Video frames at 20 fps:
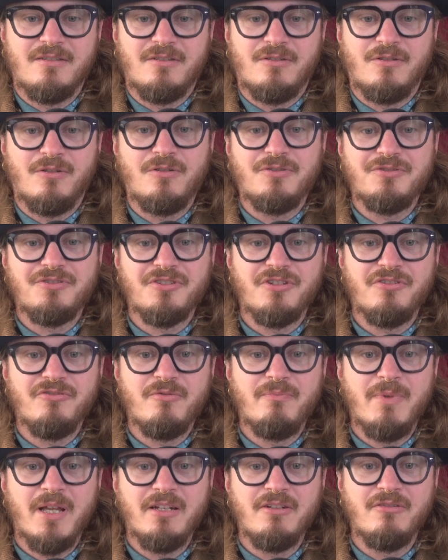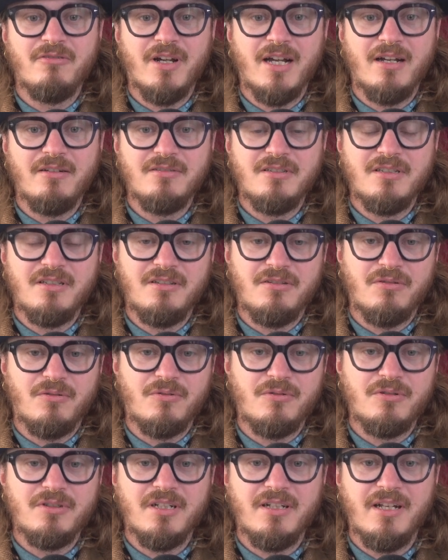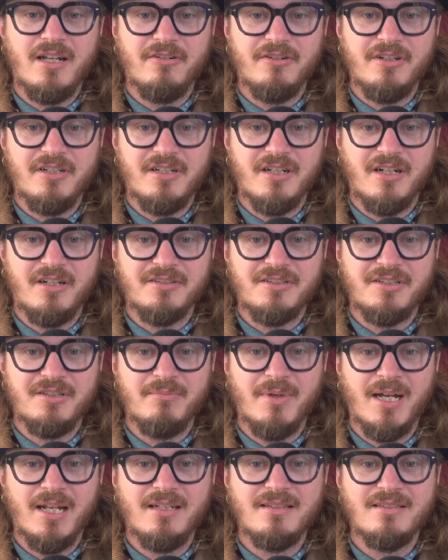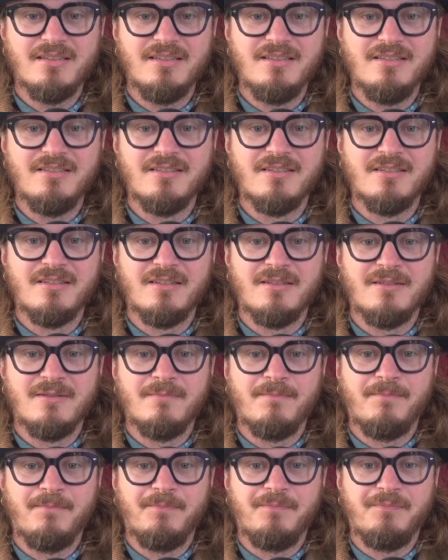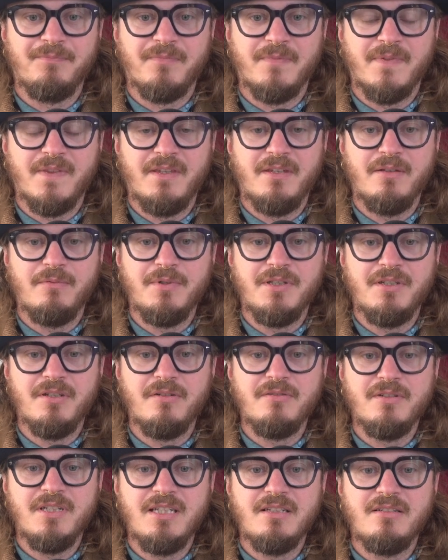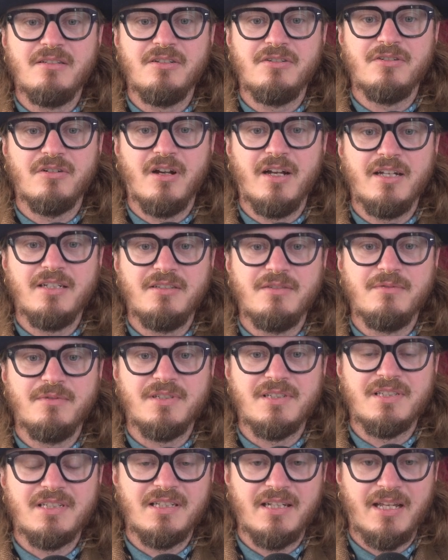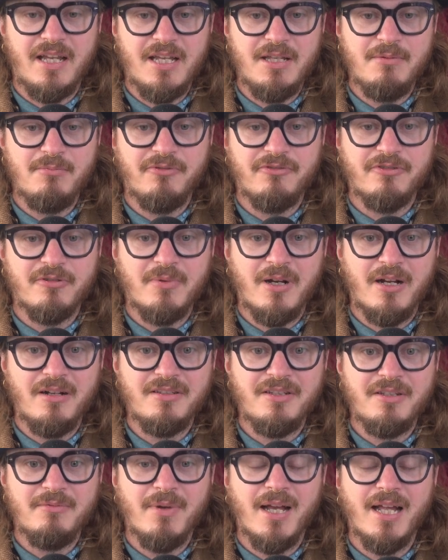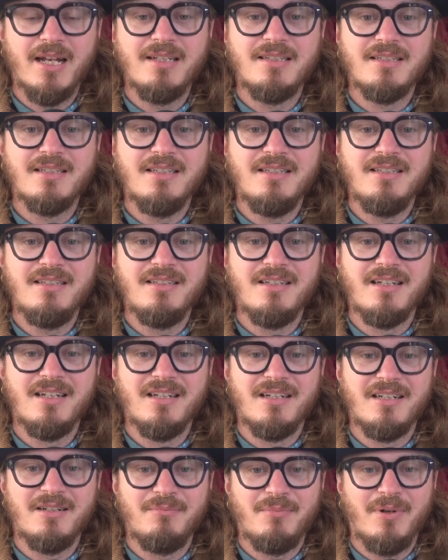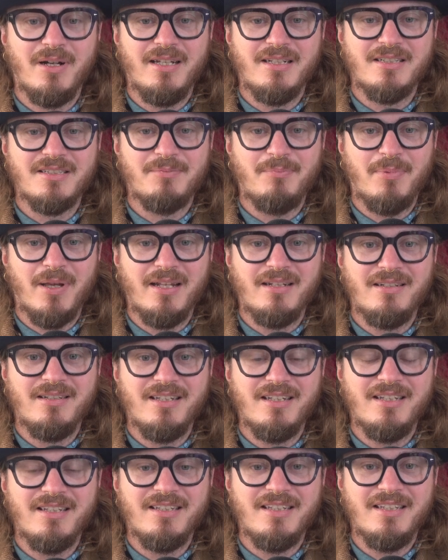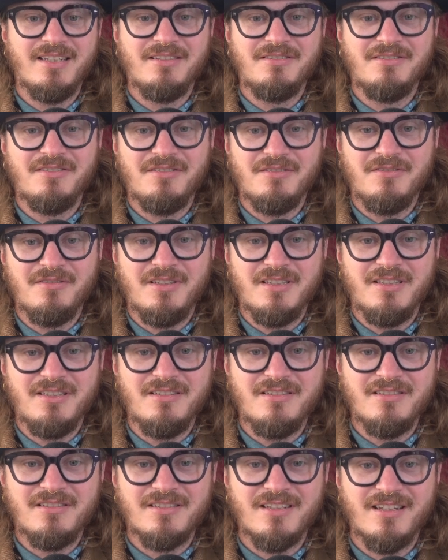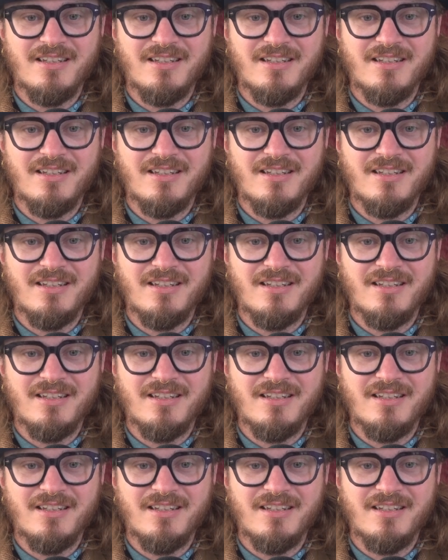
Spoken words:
also remain grounded and ordinary in our humanity. That we don't need to try to escape from our humanity by expanding into these